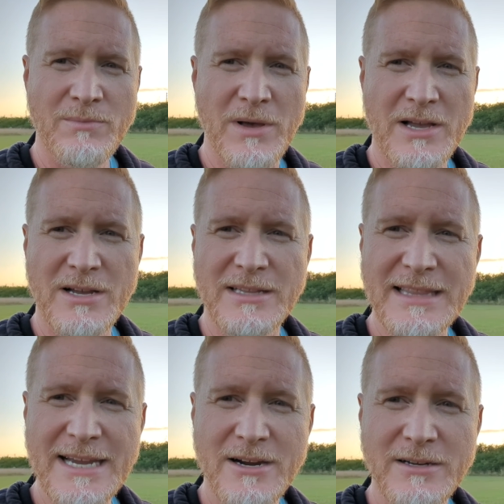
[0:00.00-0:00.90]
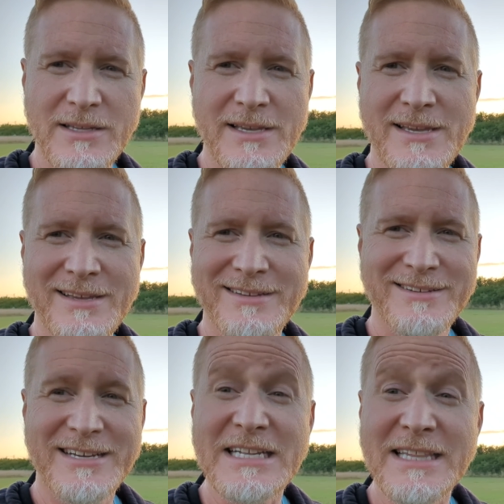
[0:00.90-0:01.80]
but clearly
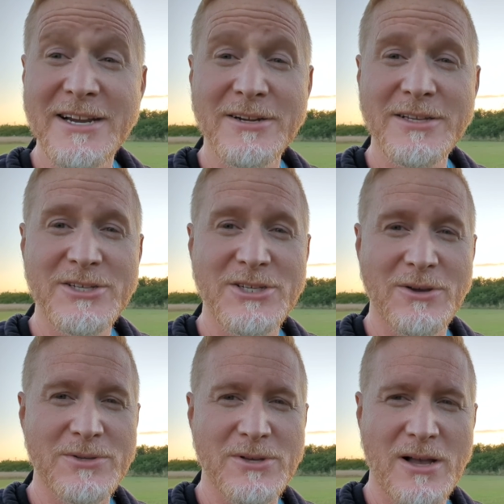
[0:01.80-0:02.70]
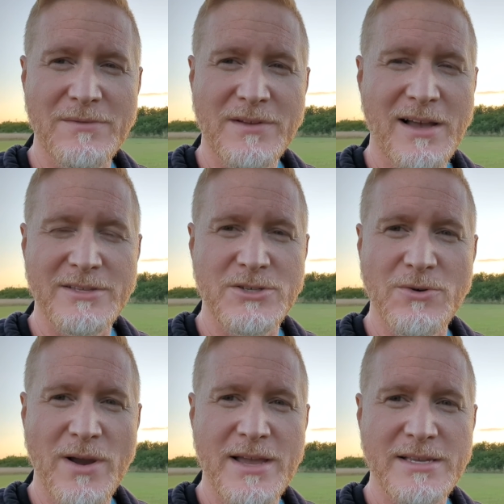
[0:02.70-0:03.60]
shows off God's
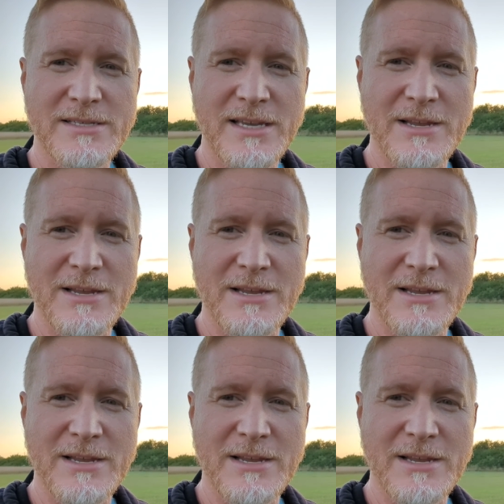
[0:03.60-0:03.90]
grace